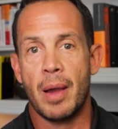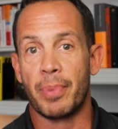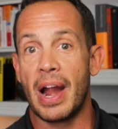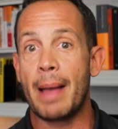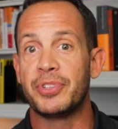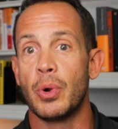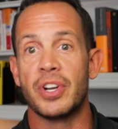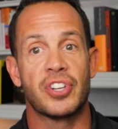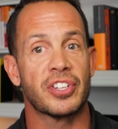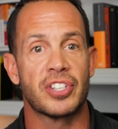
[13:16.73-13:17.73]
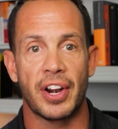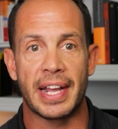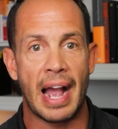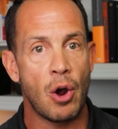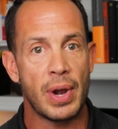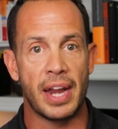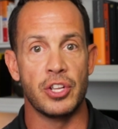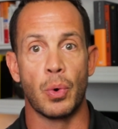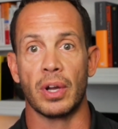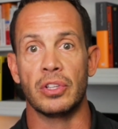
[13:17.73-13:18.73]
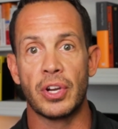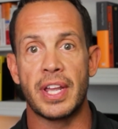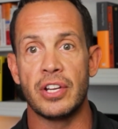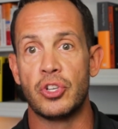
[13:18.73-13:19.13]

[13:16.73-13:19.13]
Perhaps you are just starting out and you are looking